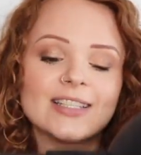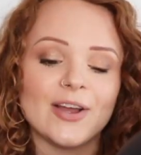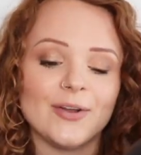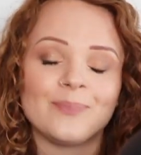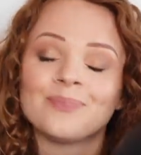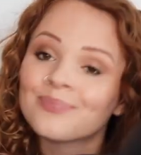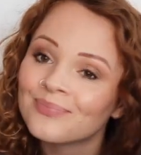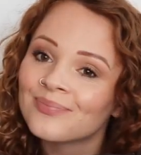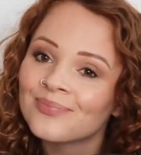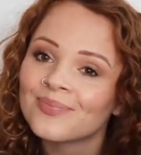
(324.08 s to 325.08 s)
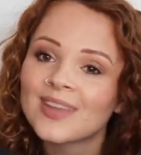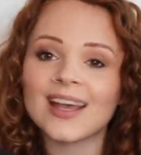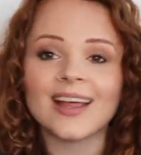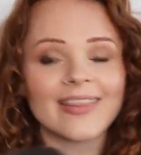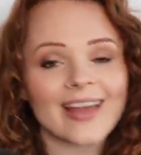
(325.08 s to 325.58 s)
So
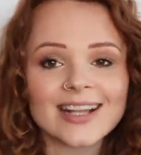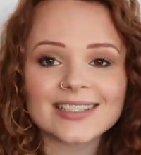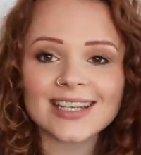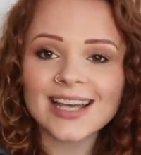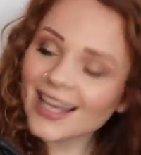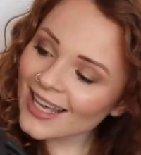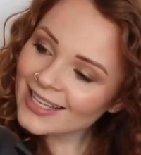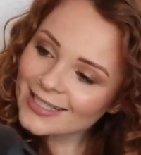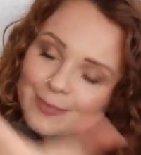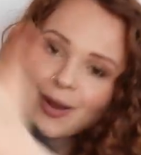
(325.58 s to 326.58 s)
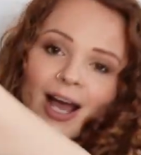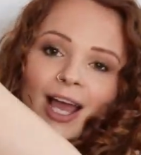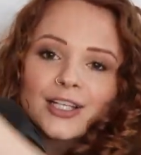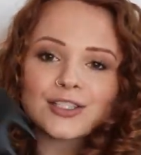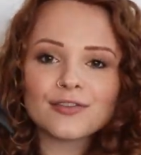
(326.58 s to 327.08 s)
that is
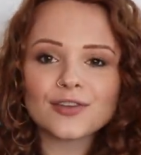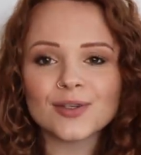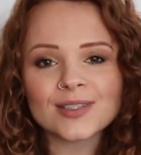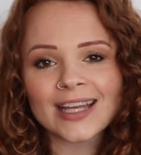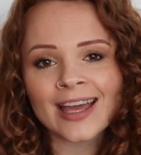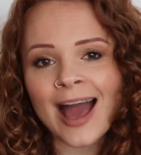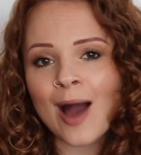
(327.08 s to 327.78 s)
my diffusing